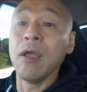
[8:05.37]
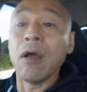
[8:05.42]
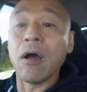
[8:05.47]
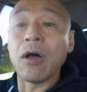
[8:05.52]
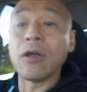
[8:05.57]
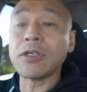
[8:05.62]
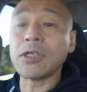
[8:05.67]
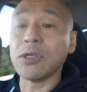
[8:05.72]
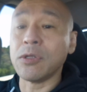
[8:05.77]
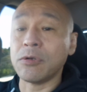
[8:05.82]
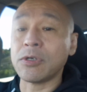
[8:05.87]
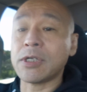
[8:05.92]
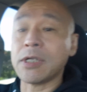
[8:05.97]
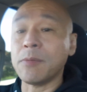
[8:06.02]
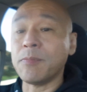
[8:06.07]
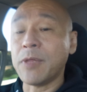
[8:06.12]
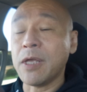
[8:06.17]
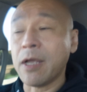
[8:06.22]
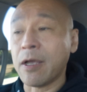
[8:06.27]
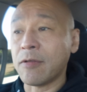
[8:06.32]
Also, there's
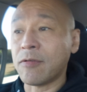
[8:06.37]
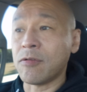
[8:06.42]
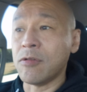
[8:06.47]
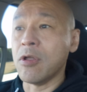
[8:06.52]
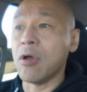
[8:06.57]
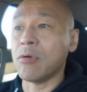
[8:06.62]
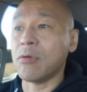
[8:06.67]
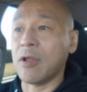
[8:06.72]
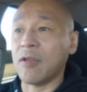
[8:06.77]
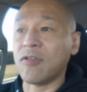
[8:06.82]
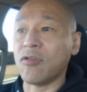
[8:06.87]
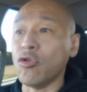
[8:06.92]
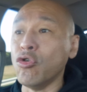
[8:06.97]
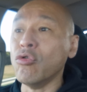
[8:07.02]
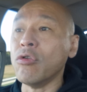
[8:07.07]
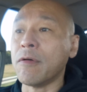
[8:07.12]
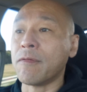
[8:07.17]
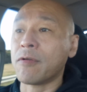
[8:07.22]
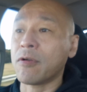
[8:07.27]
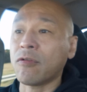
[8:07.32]
something as known as
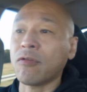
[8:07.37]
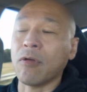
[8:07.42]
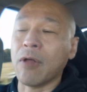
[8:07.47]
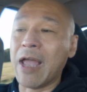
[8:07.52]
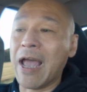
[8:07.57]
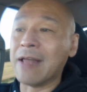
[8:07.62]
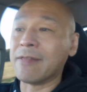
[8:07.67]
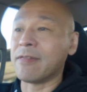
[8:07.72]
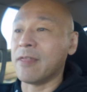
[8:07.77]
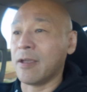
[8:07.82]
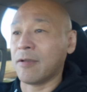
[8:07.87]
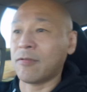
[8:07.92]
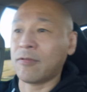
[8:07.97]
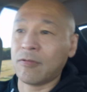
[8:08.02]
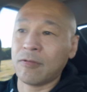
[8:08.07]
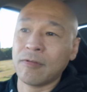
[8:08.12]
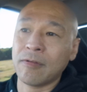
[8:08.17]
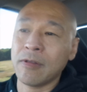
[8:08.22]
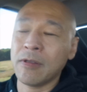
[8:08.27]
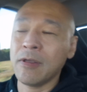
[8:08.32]
universal
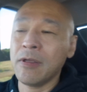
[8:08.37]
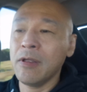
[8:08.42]
ethics.